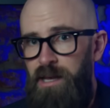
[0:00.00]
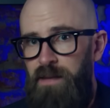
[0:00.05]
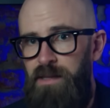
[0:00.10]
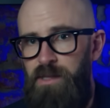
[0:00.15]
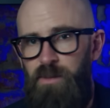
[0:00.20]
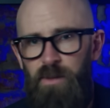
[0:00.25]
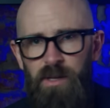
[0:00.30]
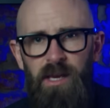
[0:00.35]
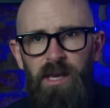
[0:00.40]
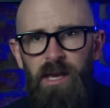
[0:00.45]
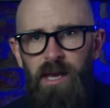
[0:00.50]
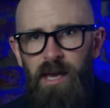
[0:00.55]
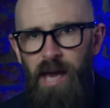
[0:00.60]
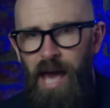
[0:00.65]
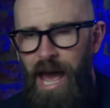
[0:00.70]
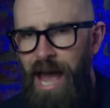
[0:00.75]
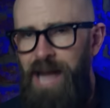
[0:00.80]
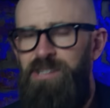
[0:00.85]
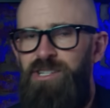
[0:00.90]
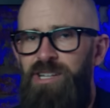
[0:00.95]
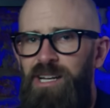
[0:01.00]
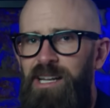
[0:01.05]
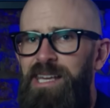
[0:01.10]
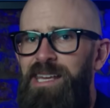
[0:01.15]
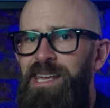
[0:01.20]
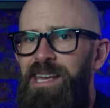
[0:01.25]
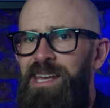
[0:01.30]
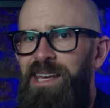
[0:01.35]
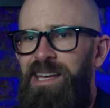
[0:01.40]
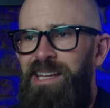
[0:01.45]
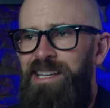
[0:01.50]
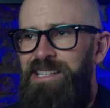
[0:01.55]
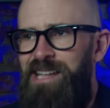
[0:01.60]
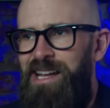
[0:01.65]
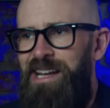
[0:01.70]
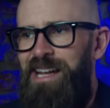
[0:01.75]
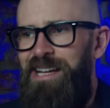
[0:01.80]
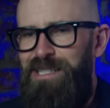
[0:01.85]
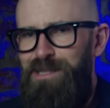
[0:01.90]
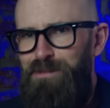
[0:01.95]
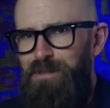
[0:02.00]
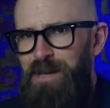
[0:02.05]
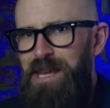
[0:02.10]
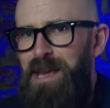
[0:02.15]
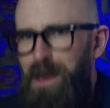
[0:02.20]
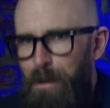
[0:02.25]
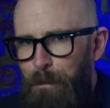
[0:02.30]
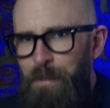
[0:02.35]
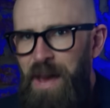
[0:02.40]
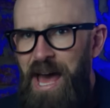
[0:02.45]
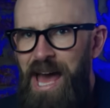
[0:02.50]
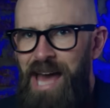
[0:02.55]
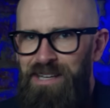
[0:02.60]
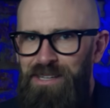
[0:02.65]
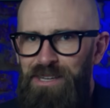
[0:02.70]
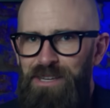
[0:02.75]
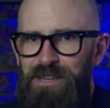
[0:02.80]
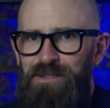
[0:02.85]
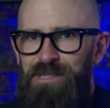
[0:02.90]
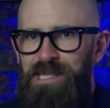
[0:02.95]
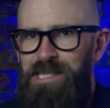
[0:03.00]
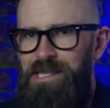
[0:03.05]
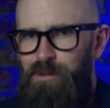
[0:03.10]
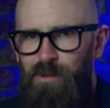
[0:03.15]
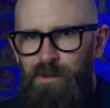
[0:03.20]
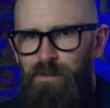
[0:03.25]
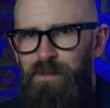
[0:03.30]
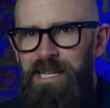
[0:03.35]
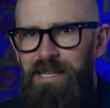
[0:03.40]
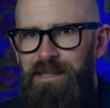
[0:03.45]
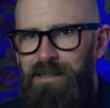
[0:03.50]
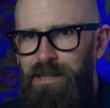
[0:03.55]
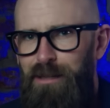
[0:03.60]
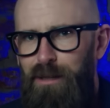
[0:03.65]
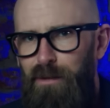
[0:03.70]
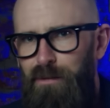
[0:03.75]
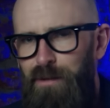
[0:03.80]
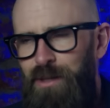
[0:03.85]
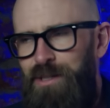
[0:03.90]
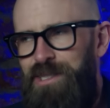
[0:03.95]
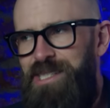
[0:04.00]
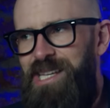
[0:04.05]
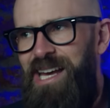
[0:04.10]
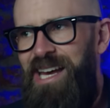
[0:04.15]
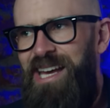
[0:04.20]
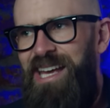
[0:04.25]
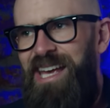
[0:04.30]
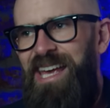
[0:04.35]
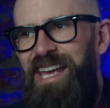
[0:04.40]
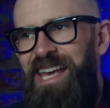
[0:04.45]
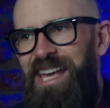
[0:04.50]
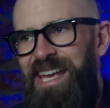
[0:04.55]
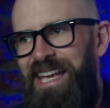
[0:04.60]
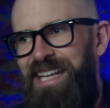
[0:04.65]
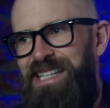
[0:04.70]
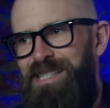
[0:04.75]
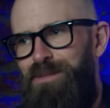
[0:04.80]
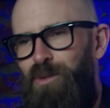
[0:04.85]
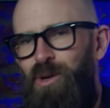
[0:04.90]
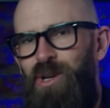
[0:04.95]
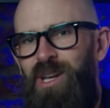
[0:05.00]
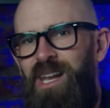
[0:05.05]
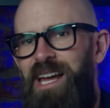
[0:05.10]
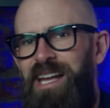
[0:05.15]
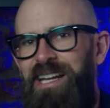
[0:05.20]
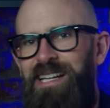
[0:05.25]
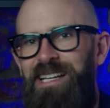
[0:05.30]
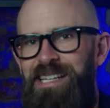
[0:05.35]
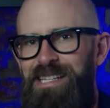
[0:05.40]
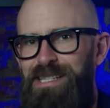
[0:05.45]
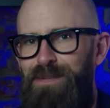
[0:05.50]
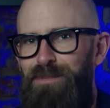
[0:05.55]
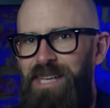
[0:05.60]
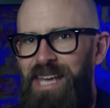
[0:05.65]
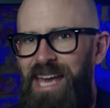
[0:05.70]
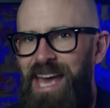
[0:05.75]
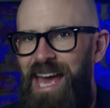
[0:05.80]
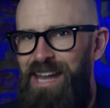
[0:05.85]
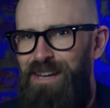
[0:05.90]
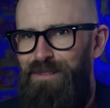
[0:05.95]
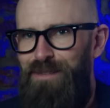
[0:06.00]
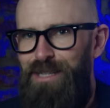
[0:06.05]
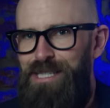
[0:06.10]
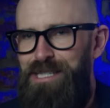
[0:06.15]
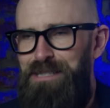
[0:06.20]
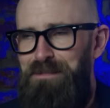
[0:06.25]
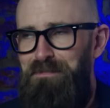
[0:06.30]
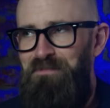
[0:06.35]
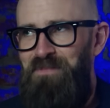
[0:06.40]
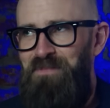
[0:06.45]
This would actually turn out to be bad news, as it would mean that the filter is more likely to be ahead of us.